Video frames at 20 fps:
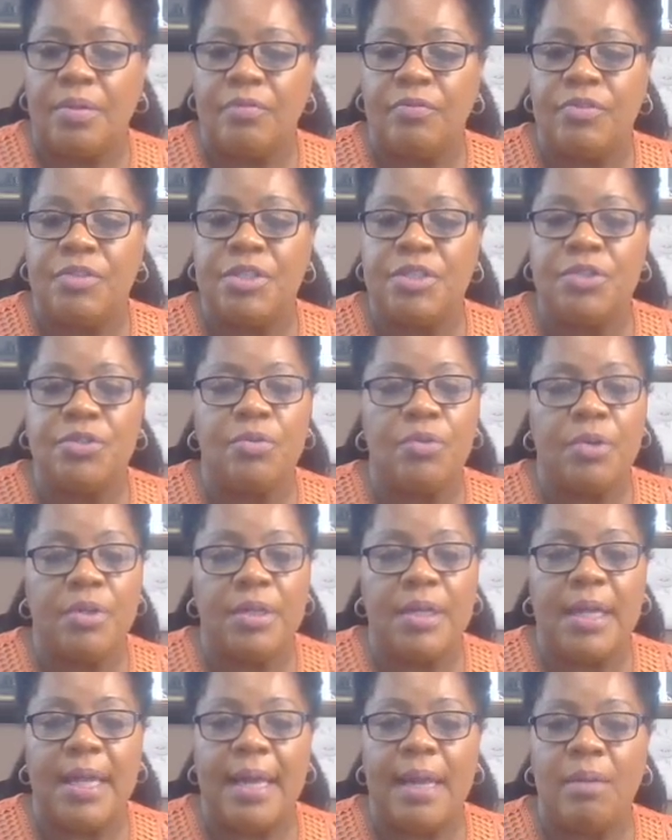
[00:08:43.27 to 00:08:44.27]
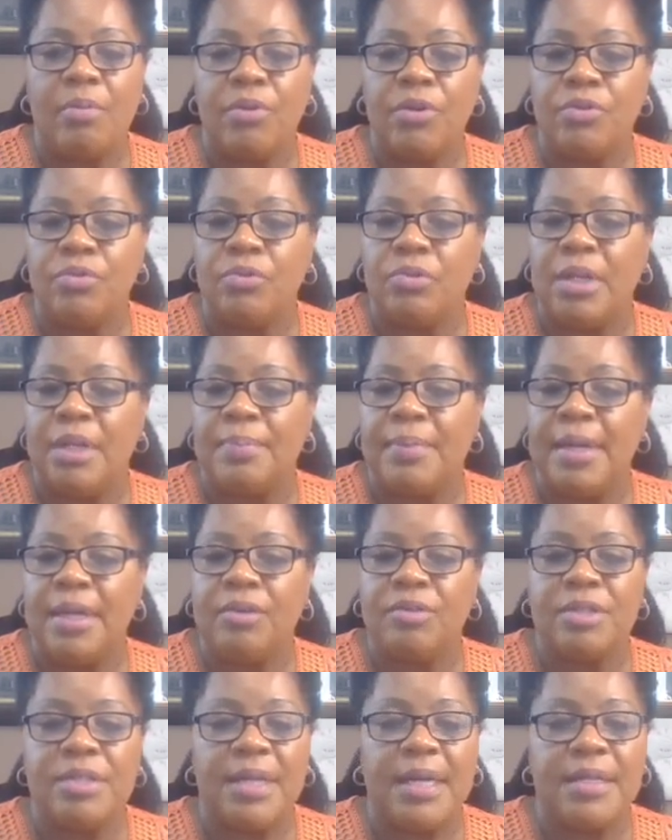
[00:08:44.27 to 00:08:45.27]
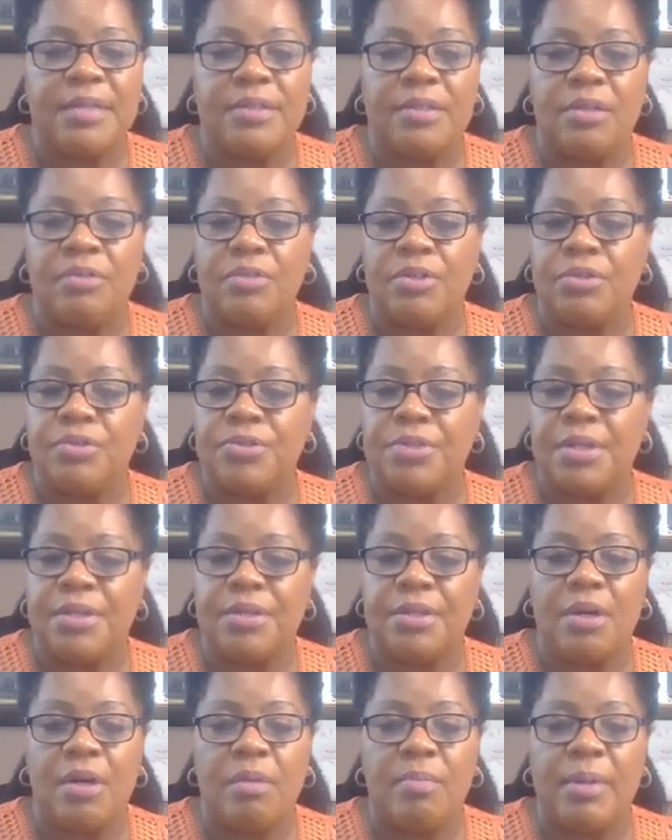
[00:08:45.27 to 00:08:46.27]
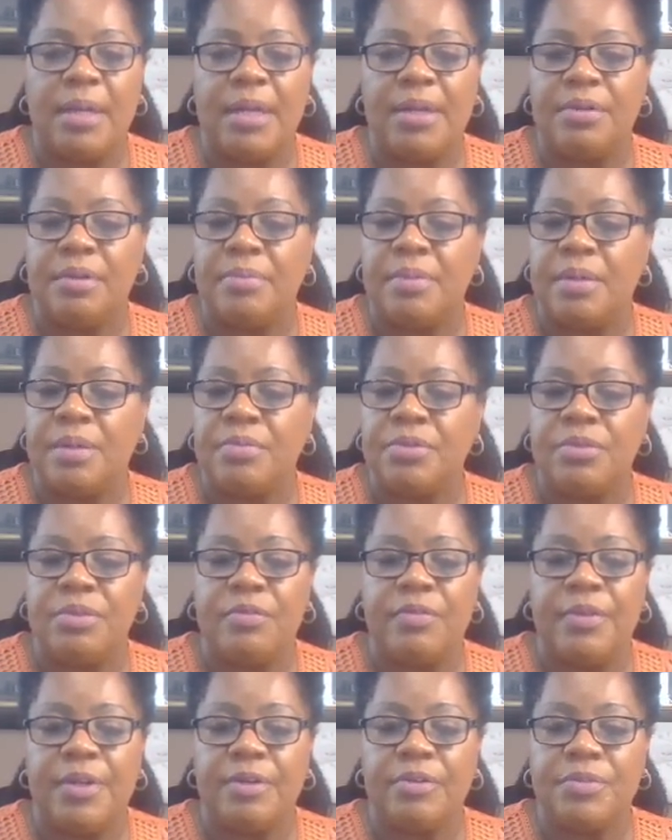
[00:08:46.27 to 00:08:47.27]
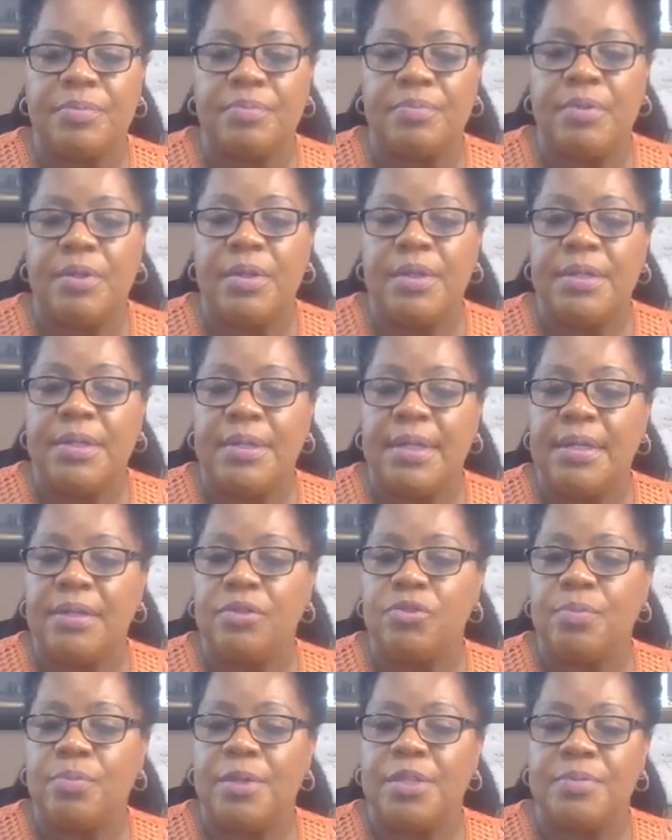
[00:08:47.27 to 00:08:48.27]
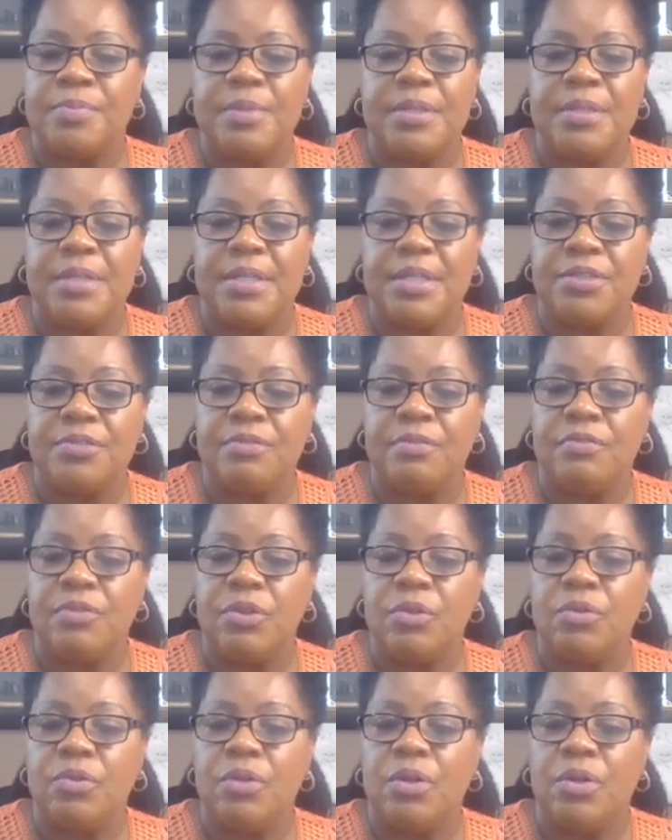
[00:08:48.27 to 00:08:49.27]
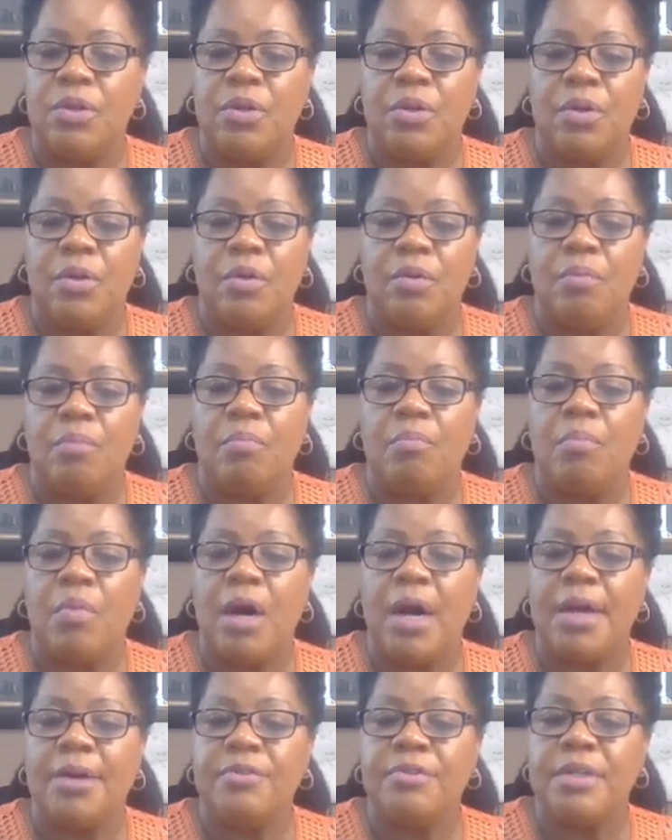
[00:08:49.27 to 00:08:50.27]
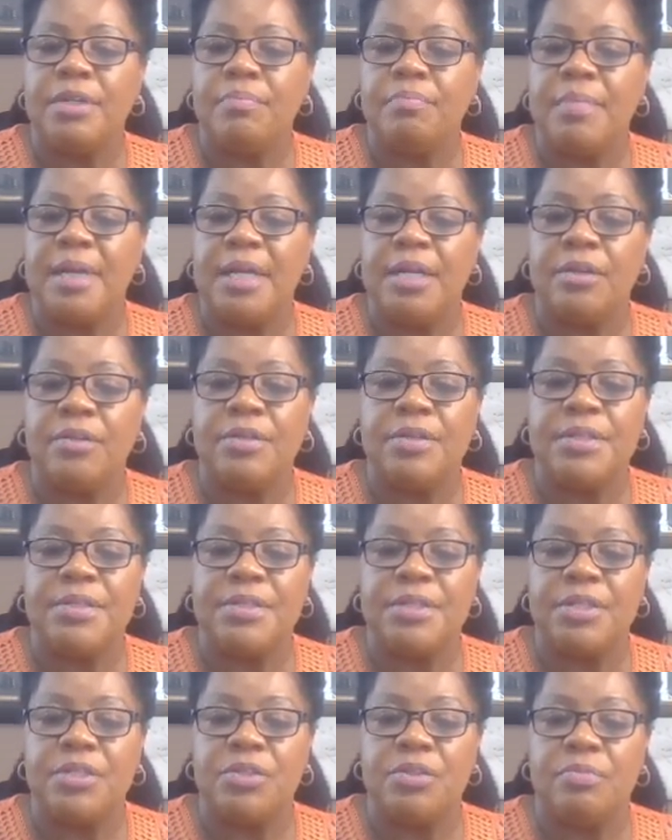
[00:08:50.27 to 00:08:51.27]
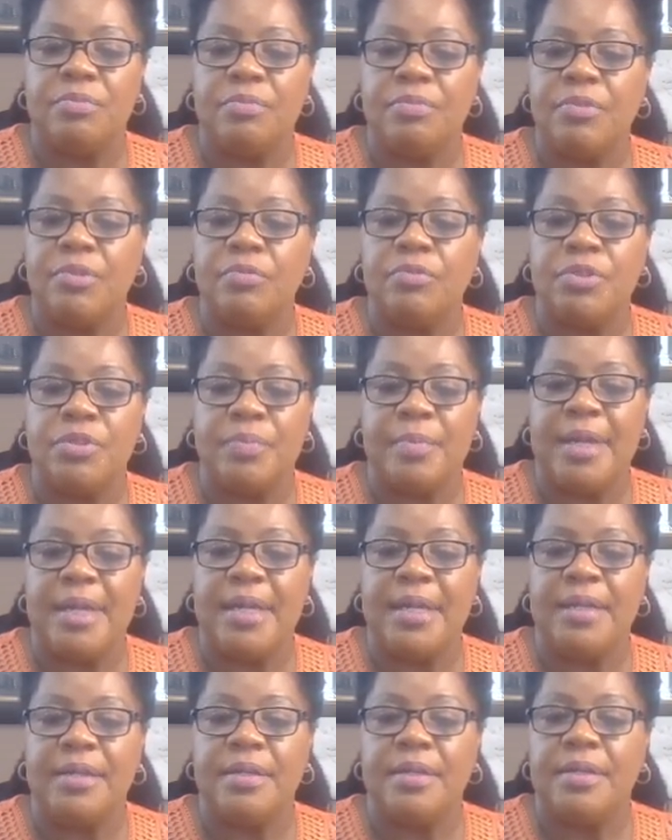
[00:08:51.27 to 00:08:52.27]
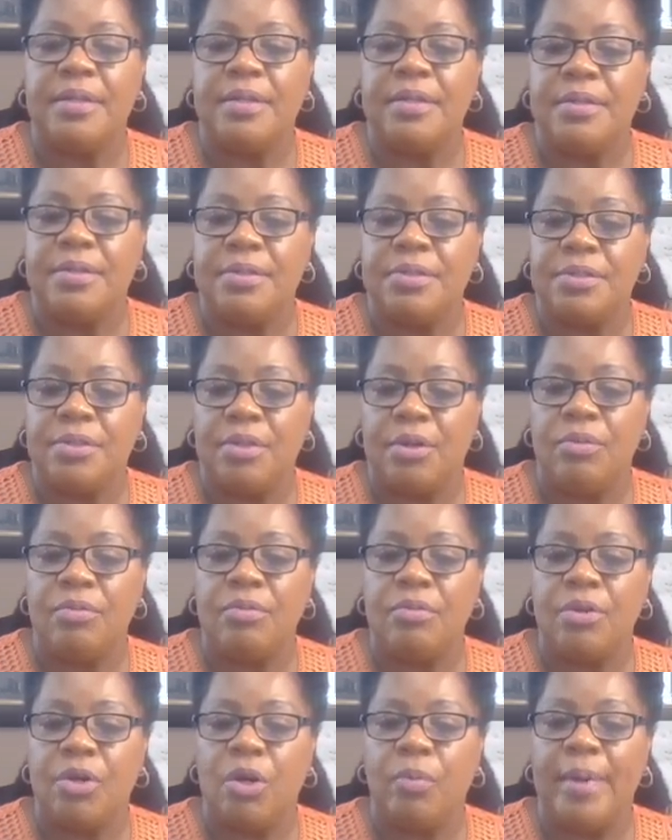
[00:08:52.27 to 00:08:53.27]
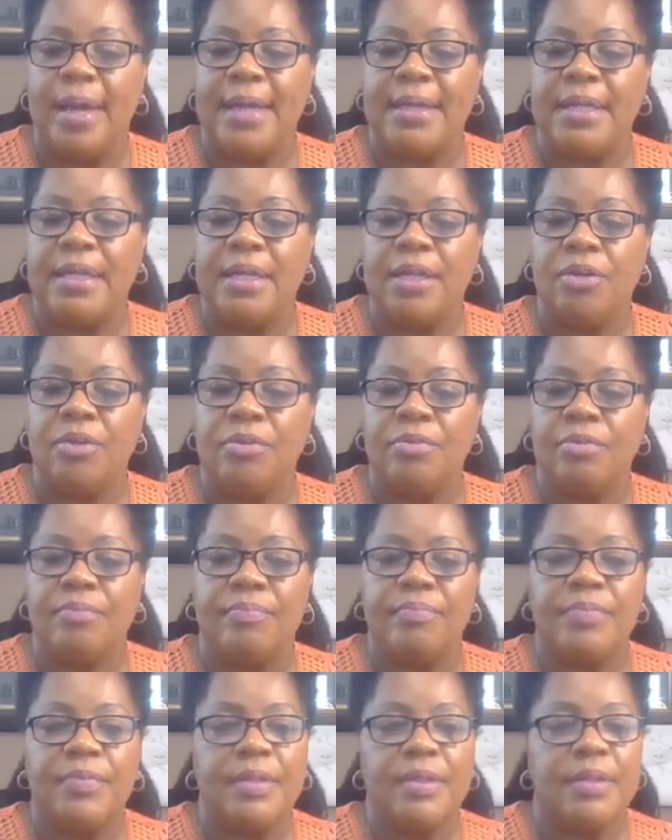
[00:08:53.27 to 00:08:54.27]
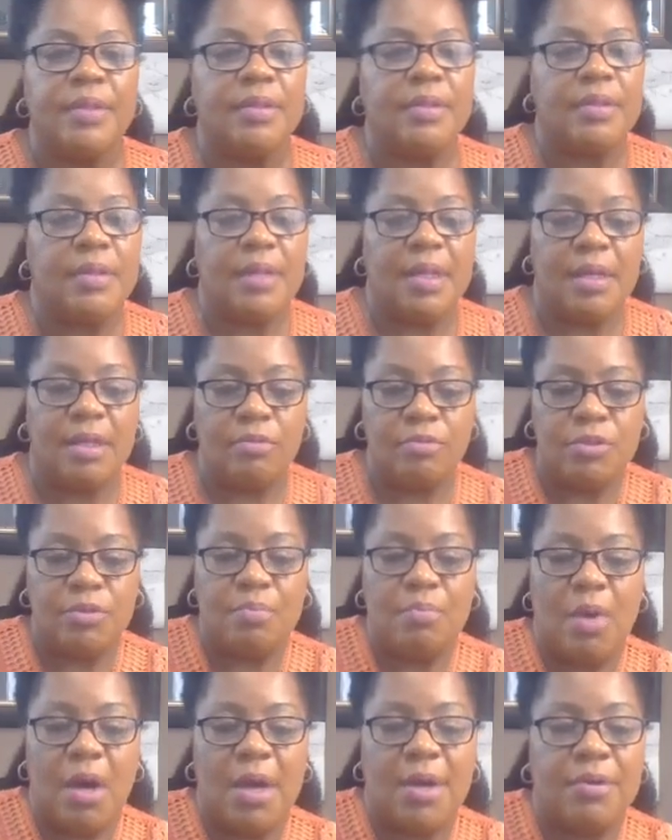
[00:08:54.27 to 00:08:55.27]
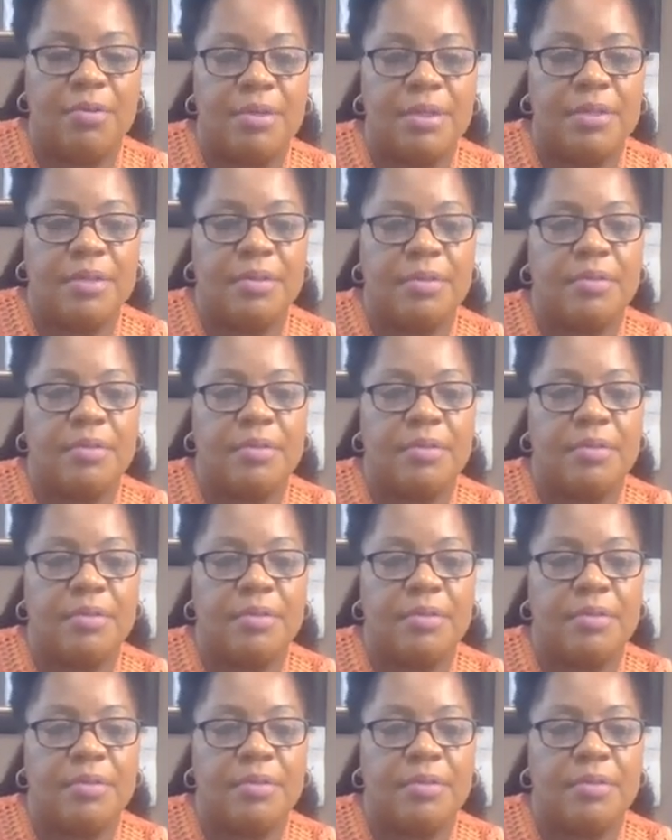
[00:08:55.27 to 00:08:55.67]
Physician ordered Lab, rule out pancreatitis along with ultrasound of gallbladder and abdomen due to various diagnosed possibility test reviewed, moderate medical decision was made. So go back here, and it was moderate.